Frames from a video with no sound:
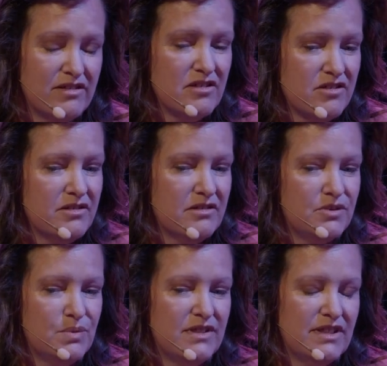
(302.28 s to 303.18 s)
does
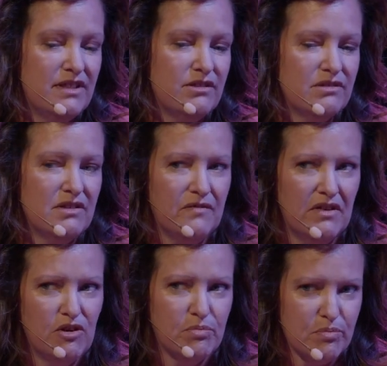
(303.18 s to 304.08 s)
start with either a
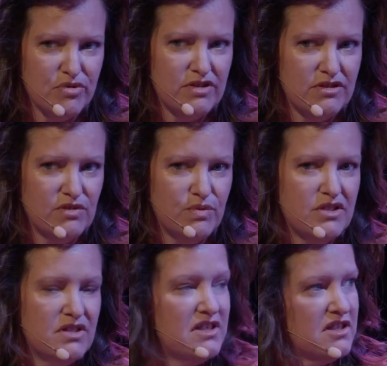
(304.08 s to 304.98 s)
value proposition we
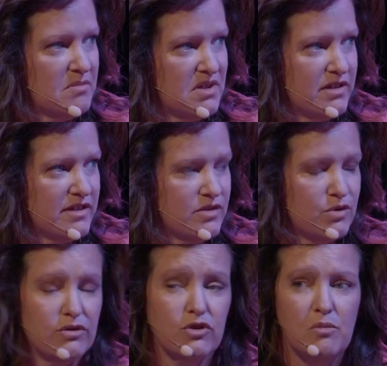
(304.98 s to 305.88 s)
see in the market
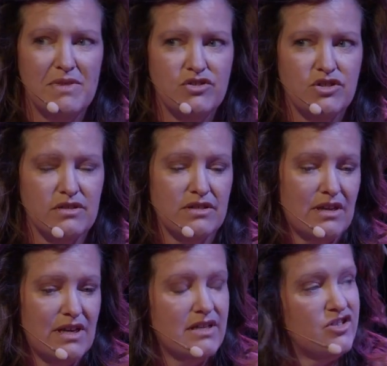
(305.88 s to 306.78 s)
or an omission
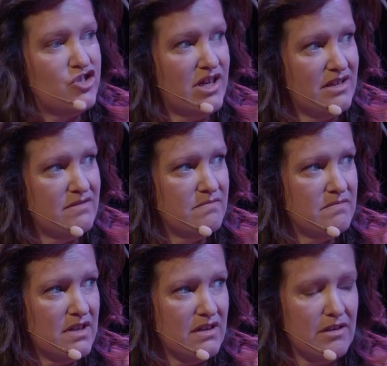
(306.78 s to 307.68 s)
in a chain,
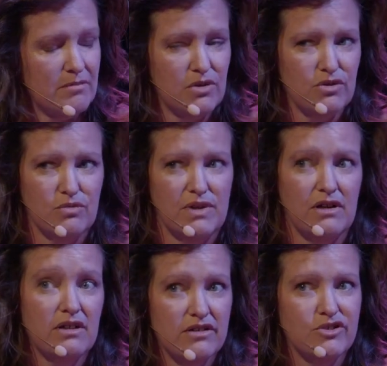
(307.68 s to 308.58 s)
because we
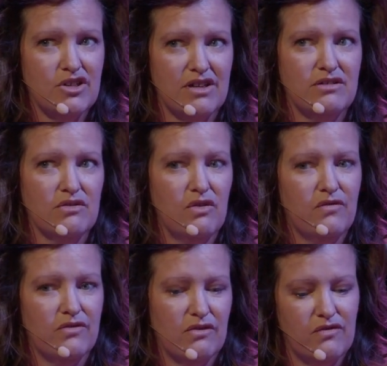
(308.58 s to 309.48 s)
are a chain of
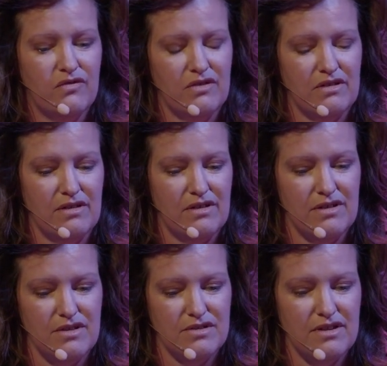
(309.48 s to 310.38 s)

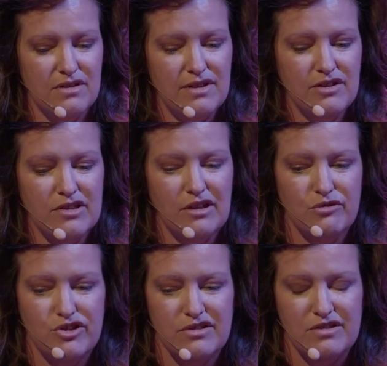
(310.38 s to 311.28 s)
things in the
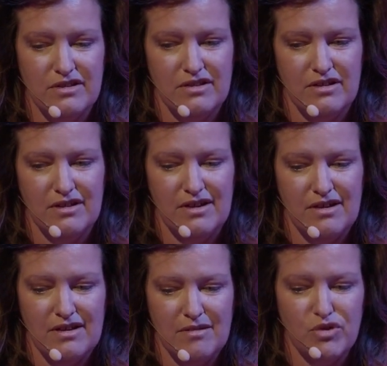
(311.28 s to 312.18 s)
logistic
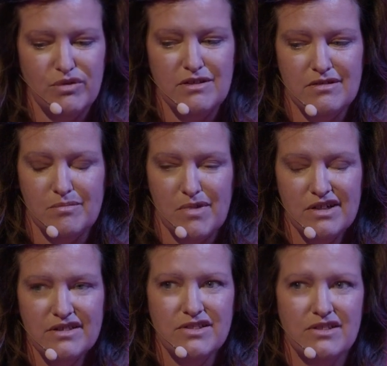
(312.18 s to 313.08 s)
and marine
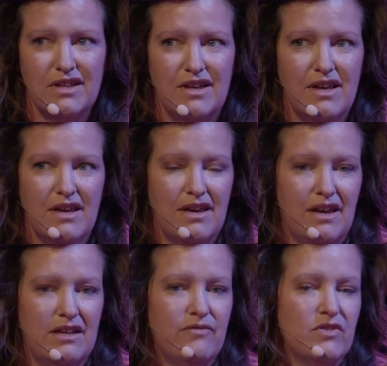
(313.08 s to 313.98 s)
markets.
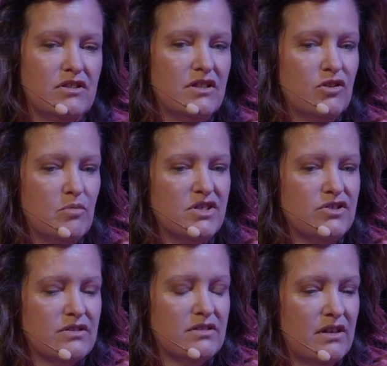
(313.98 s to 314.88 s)
And if we see an
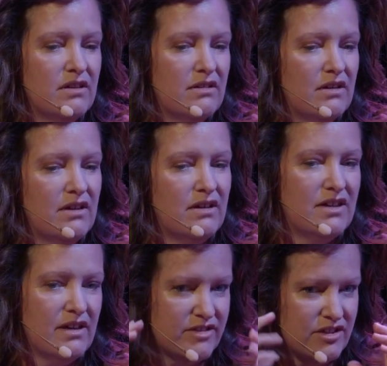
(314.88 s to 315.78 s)
omission, then
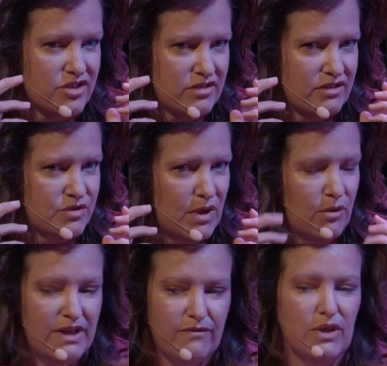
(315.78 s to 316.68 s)
the idea starts,
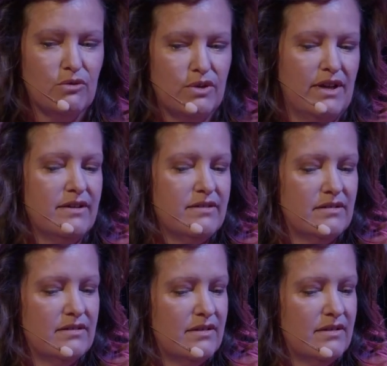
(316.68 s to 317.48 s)
well, if we connect